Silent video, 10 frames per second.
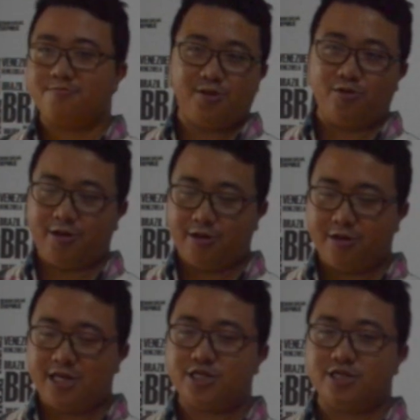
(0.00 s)

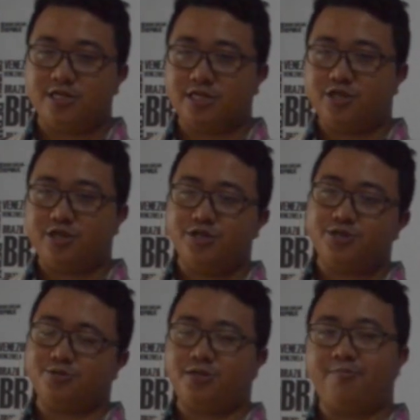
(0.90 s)
Indonesia is
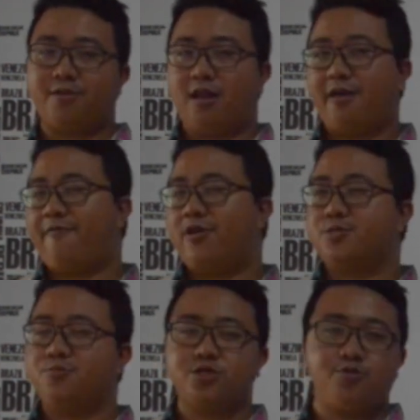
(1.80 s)
introduced to something like
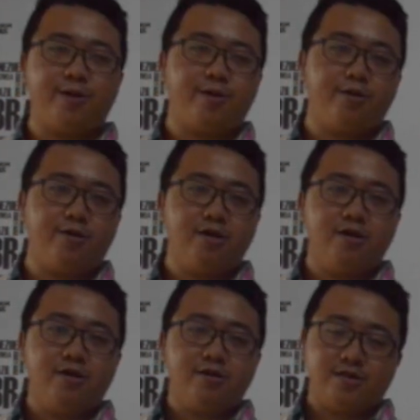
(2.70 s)
Facebook, Twitter,
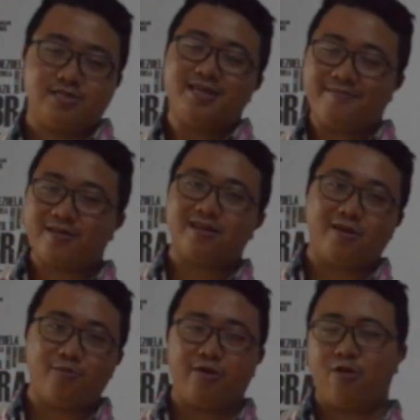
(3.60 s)
it's something
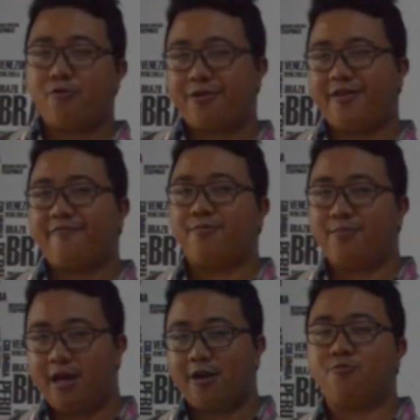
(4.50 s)
that we're already
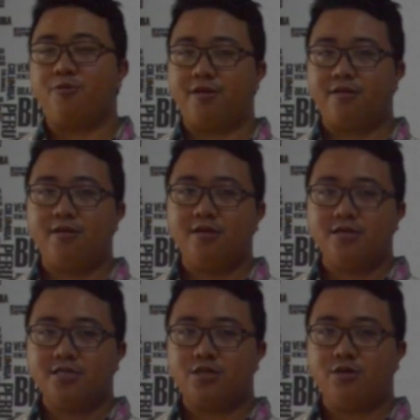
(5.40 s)
familiar with.
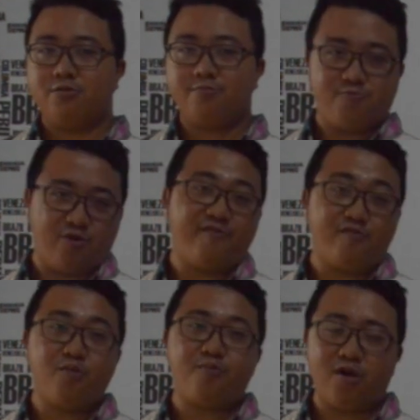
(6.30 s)
So we have
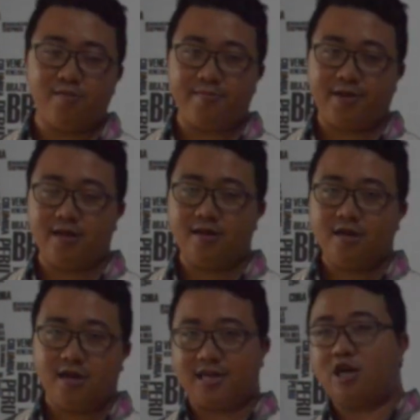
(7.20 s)
no problem in
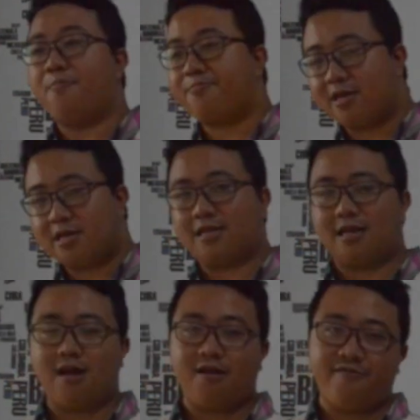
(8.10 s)
adopting that
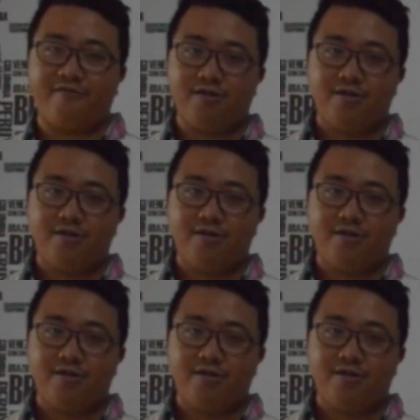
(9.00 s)
kind of